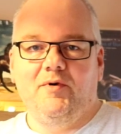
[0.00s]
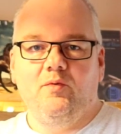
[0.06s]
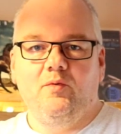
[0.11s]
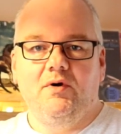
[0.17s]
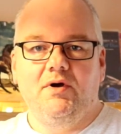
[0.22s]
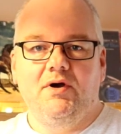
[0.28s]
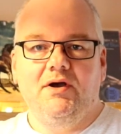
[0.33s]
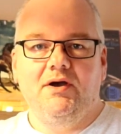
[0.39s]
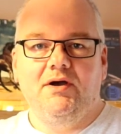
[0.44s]
at
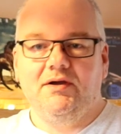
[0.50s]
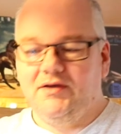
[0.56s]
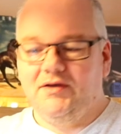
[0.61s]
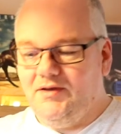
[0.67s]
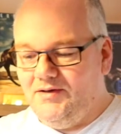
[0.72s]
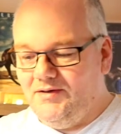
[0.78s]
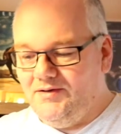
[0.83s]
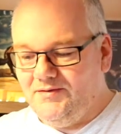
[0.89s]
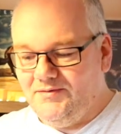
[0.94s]

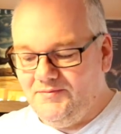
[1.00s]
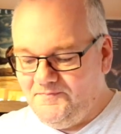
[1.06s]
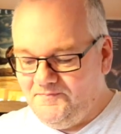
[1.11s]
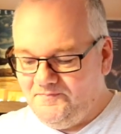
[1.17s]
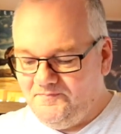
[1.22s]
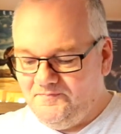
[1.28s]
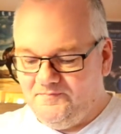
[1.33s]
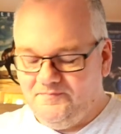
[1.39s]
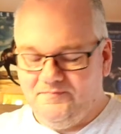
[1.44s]
work,
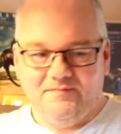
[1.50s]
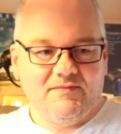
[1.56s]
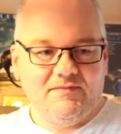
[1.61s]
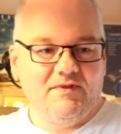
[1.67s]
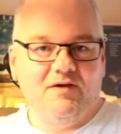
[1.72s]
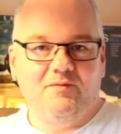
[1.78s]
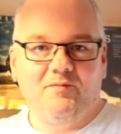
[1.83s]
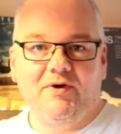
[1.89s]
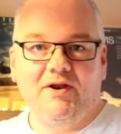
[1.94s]

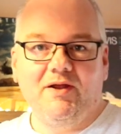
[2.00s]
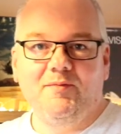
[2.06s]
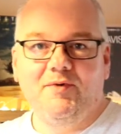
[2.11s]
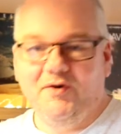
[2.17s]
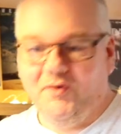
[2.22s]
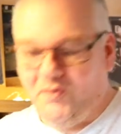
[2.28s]
and when I'm at